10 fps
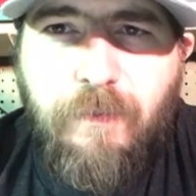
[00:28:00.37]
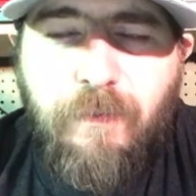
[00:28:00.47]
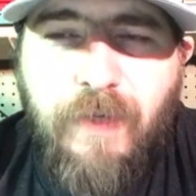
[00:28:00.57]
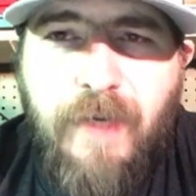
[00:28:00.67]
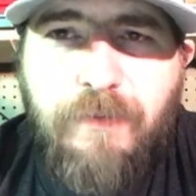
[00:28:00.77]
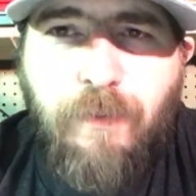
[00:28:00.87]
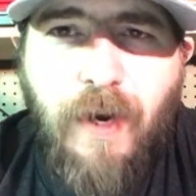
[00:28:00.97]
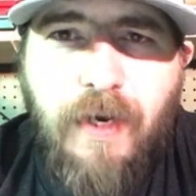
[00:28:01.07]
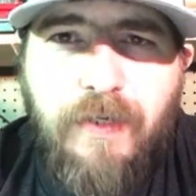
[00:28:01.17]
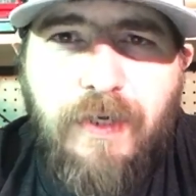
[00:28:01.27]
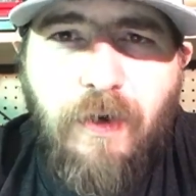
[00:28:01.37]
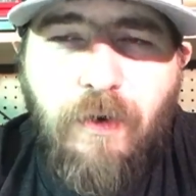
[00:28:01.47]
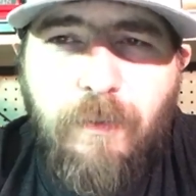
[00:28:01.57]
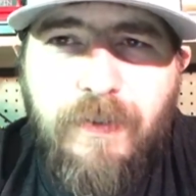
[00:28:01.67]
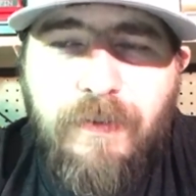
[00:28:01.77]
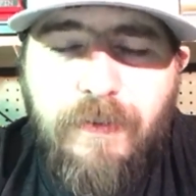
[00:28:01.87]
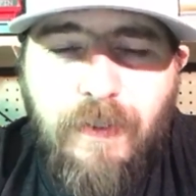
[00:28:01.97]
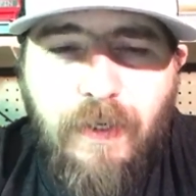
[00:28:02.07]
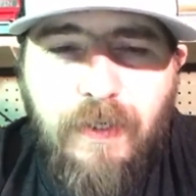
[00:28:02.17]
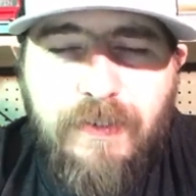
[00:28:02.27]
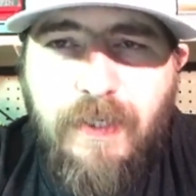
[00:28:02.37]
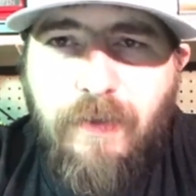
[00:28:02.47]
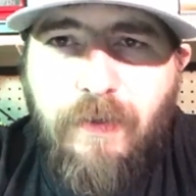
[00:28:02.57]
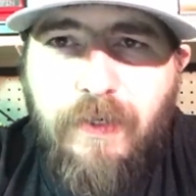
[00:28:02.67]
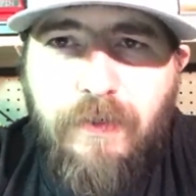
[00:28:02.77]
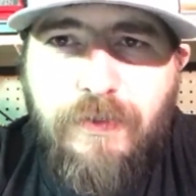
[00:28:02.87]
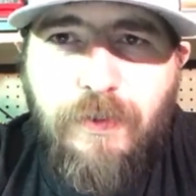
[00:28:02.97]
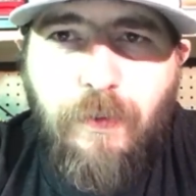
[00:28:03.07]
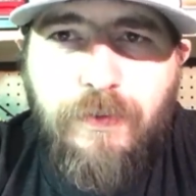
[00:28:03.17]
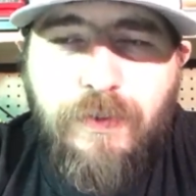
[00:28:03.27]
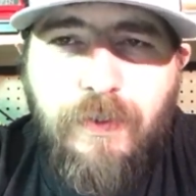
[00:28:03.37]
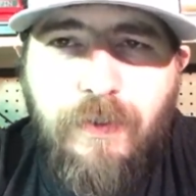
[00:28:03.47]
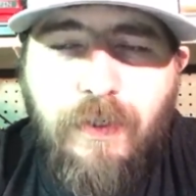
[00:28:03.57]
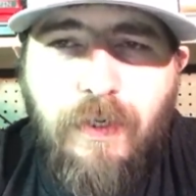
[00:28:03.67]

name's Ryan Coleman. He's out of Lanier, Georgia.